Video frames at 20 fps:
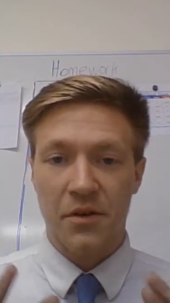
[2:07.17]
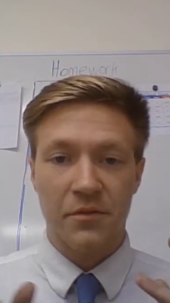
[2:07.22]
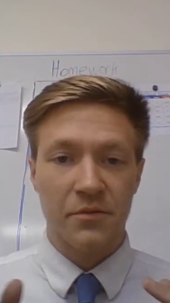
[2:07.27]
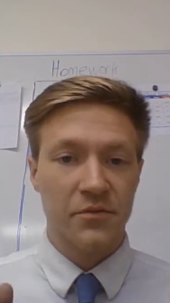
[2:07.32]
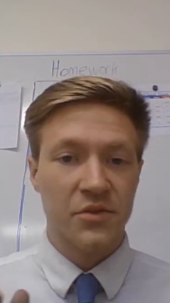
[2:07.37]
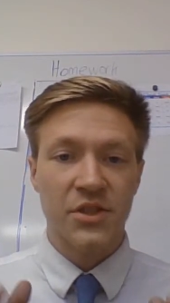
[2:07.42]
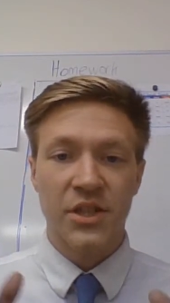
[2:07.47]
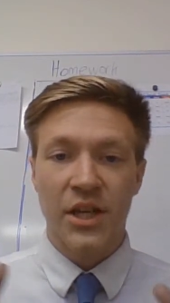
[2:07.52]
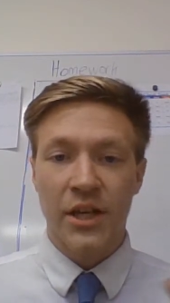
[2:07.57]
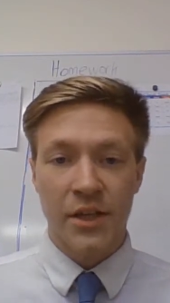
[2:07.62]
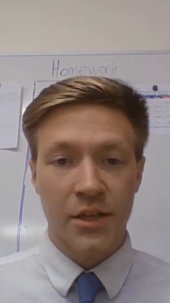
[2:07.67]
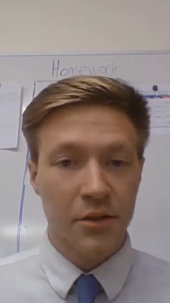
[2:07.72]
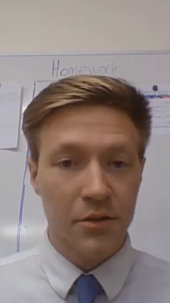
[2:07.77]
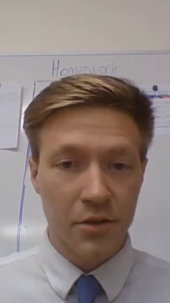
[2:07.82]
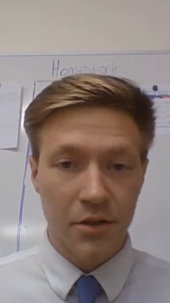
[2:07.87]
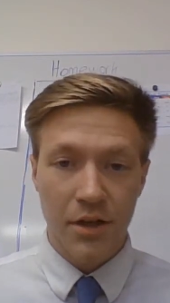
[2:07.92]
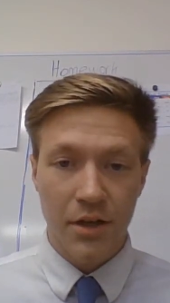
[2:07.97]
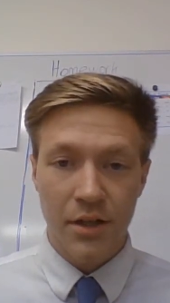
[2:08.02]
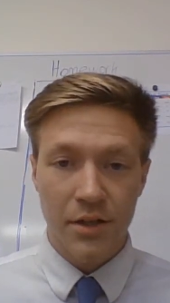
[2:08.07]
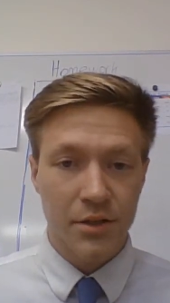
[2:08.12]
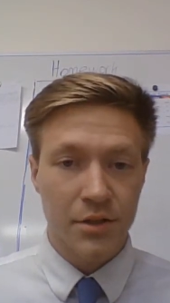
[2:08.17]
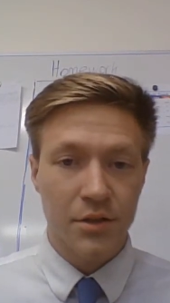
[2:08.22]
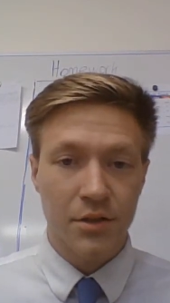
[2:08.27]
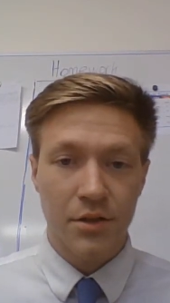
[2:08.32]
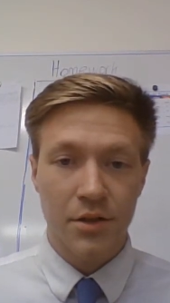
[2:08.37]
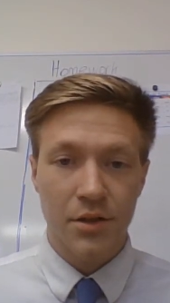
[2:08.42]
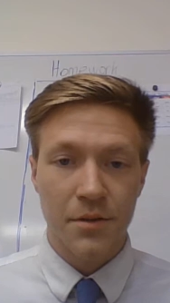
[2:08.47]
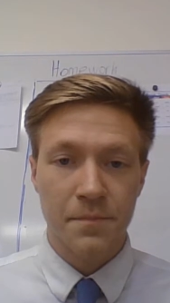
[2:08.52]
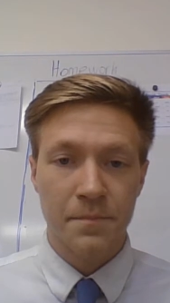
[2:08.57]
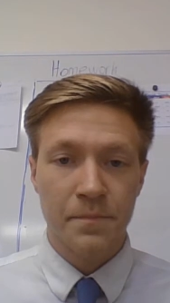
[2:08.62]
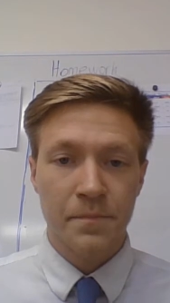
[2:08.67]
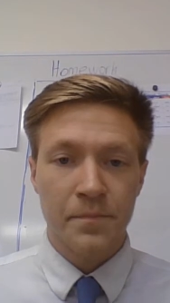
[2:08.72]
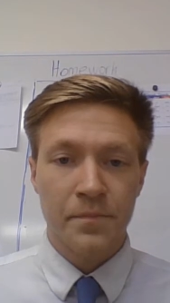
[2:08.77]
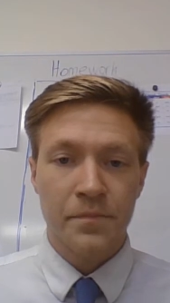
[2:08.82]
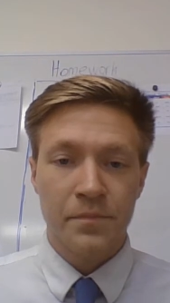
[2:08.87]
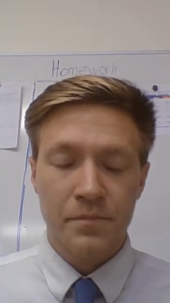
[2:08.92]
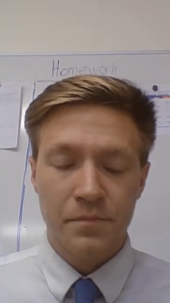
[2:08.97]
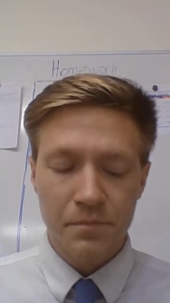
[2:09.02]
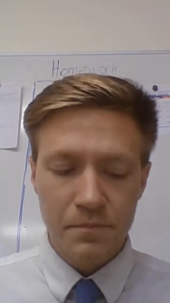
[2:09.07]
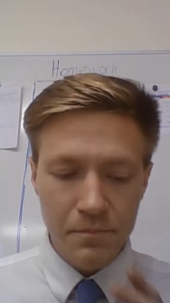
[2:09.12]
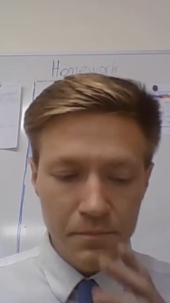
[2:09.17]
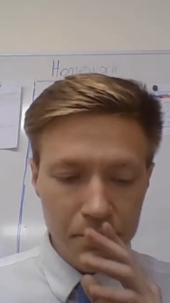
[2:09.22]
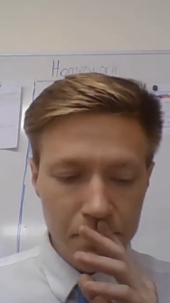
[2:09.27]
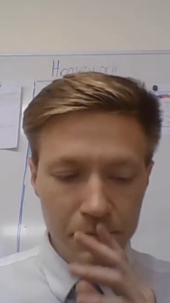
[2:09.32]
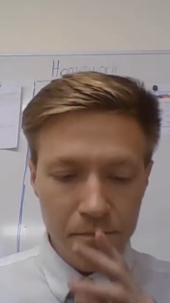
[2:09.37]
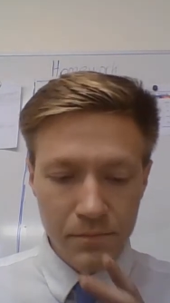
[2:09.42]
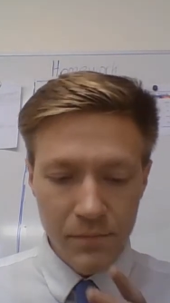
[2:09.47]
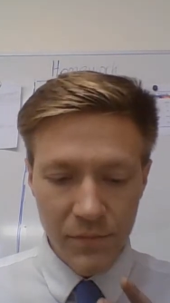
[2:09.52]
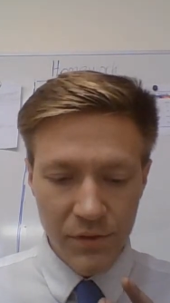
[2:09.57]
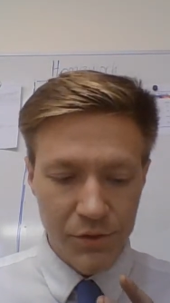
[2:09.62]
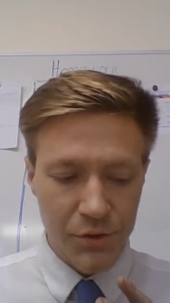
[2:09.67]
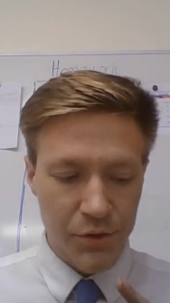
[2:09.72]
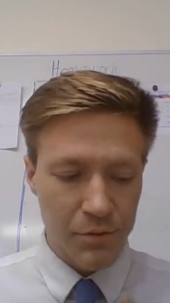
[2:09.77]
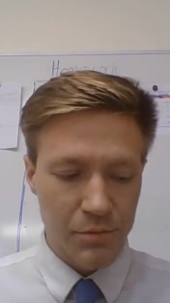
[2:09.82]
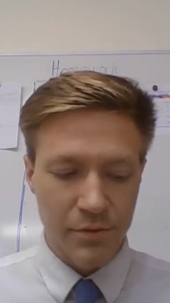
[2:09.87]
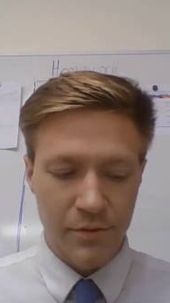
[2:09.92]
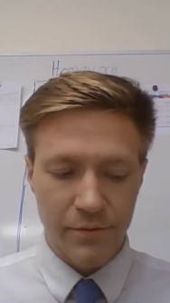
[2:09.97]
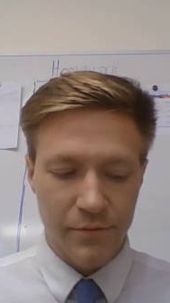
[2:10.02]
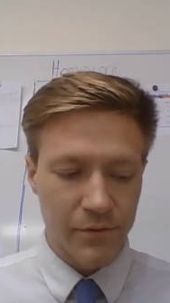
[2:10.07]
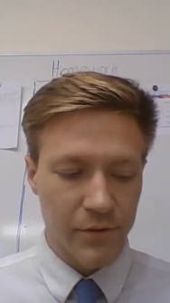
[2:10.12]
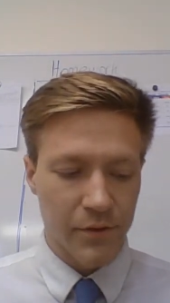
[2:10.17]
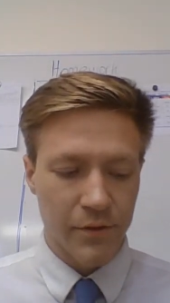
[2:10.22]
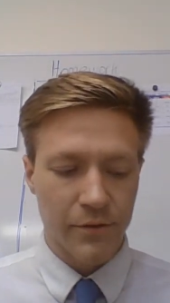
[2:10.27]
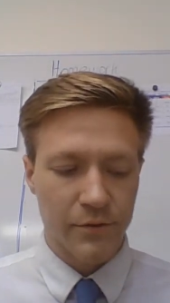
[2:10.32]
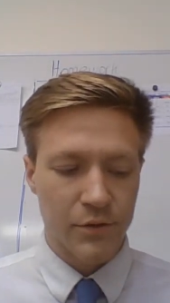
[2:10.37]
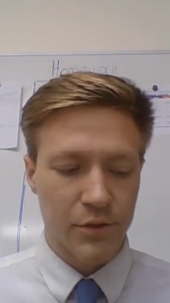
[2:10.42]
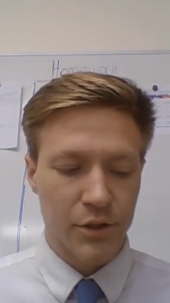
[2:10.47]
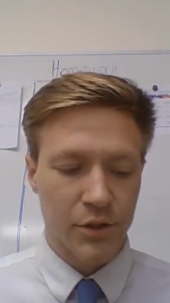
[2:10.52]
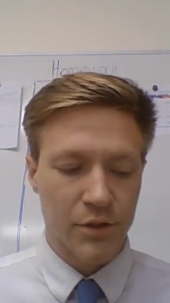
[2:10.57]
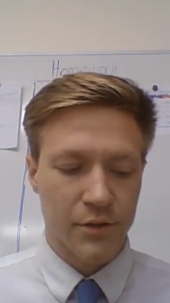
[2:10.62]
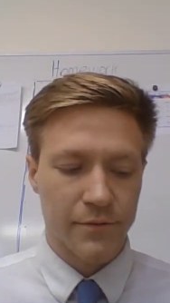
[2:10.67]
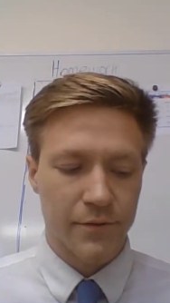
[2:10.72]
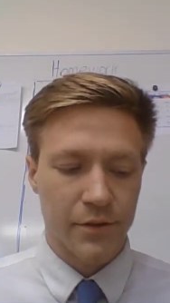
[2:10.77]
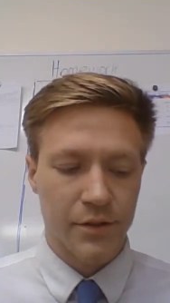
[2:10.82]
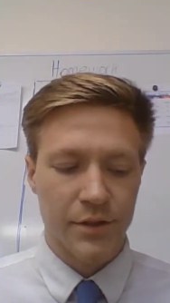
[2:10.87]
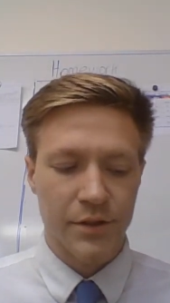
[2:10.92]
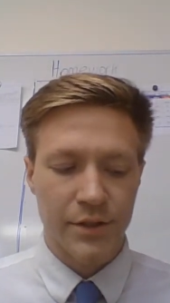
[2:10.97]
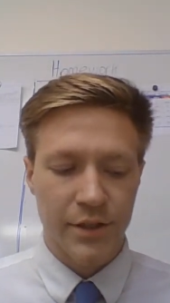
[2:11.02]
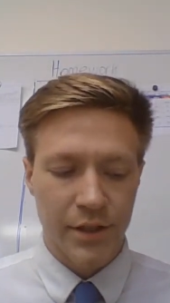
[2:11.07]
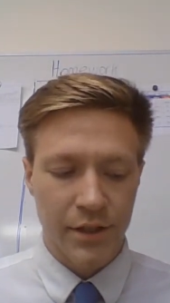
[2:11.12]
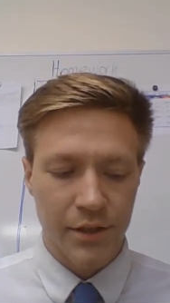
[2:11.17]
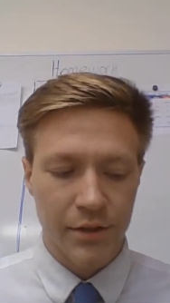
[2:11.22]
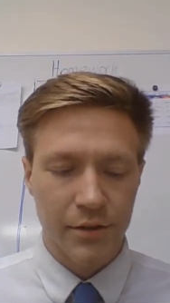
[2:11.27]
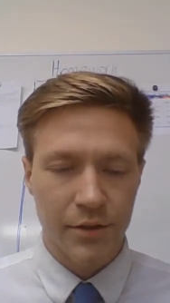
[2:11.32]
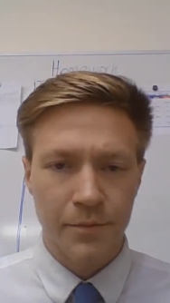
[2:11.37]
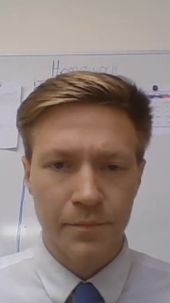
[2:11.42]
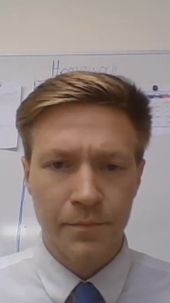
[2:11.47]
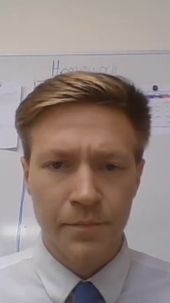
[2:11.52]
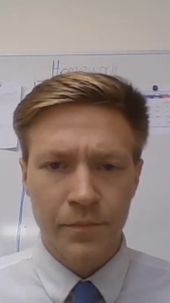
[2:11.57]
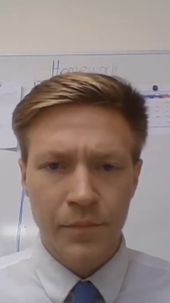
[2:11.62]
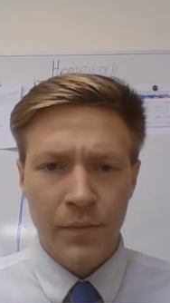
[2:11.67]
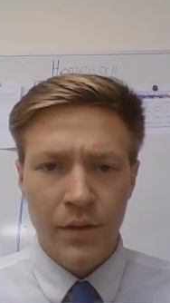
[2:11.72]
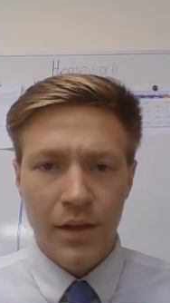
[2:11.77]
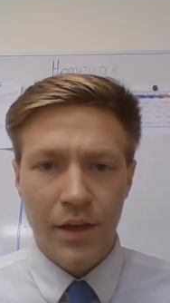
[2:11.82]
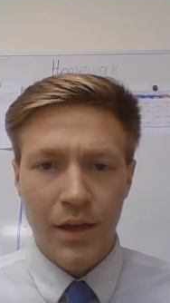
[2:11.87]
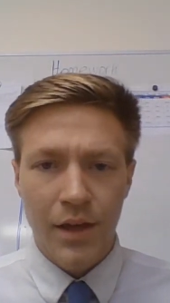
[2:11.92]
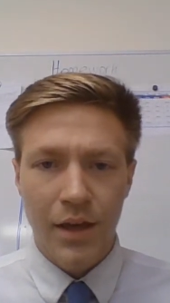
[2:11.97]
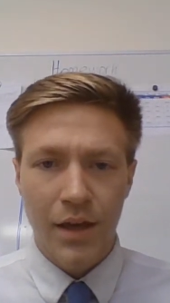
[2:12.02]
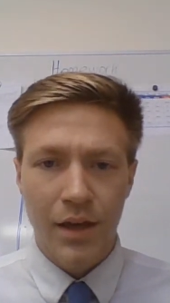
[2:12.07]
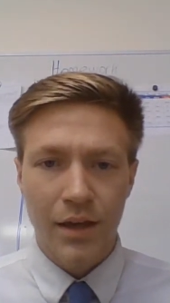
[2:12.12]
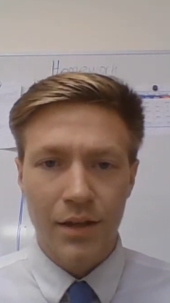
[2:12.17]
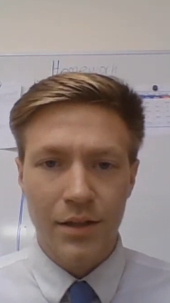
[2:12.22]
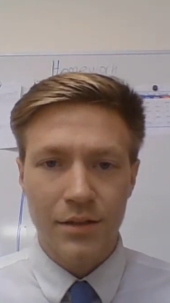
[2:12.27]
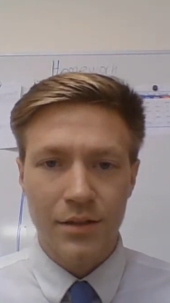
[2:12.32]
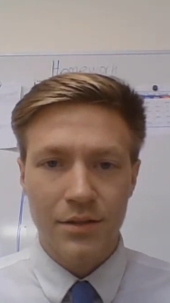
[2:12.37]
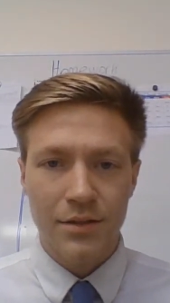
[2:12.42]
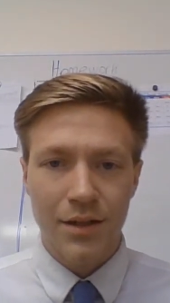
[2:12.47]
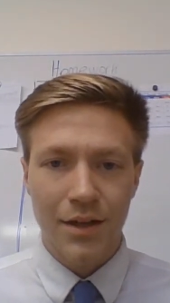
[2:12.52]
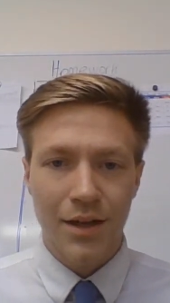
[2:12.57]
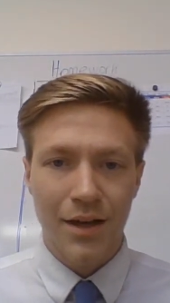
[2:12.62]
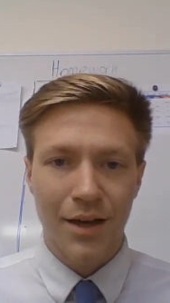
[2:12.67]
secular history in terms of church versus secular, and